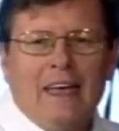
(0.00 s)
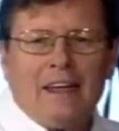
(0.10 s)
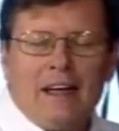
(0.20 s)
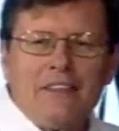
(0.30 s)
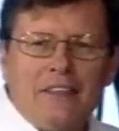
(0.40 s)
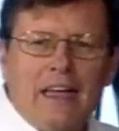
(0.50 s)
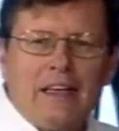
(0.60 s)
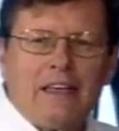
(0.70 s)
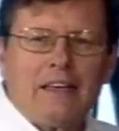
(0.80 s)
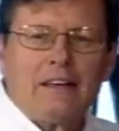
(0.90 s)
and I
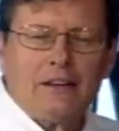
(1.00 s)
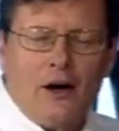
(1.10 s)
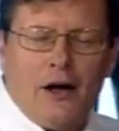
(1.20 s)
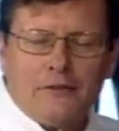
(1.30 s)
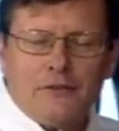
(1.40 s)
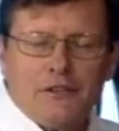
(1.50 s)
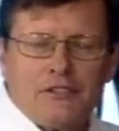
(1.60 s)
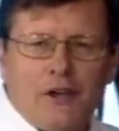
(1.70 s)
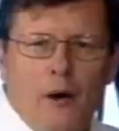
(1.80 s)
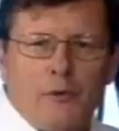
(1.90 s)
thank God for
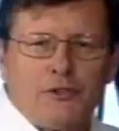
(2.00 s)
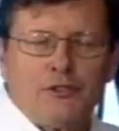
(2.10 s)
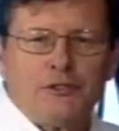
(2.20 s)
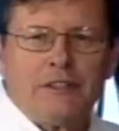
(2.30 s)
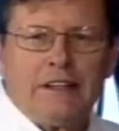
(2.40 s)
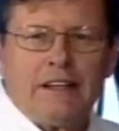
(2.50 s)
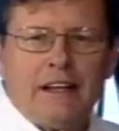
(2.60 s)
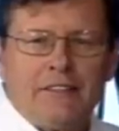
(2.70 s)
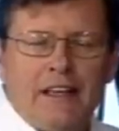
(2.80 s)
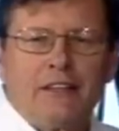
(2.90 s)
this opportunity and
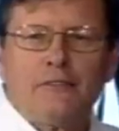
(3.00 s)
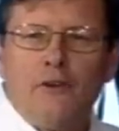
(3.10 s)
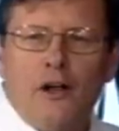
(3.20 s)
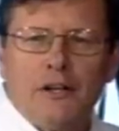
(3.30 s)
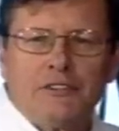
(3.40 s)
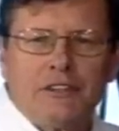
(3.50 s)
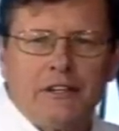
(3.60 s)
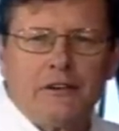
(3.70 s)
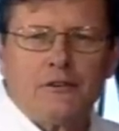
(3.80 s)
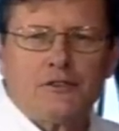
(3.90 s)
I thank the
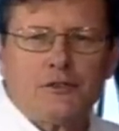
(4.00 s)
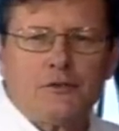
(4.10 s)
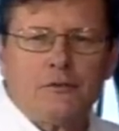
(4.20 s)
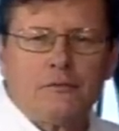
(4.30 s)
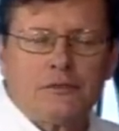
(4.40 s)
volunteers who